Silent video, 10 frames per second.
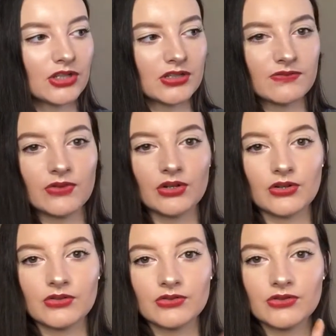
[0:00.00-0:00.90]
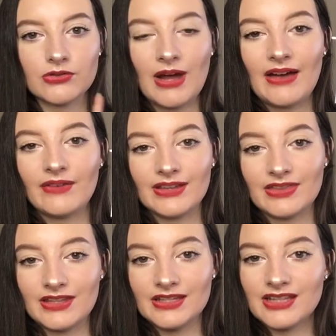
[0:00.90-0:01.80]
just to have
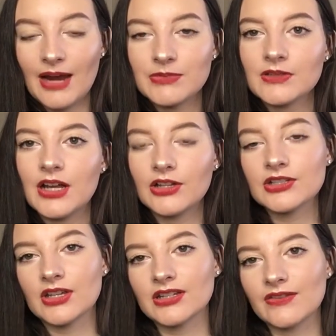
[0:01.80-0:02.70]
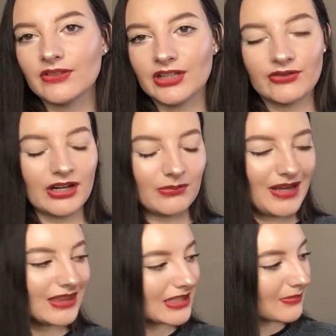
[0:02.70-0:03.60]
like these types of colors, I definitely
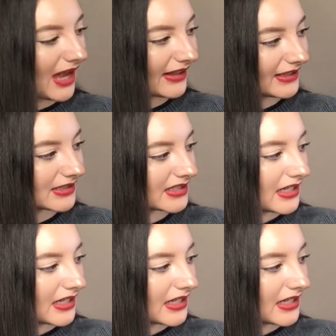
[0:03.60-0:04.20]
recommend this palette.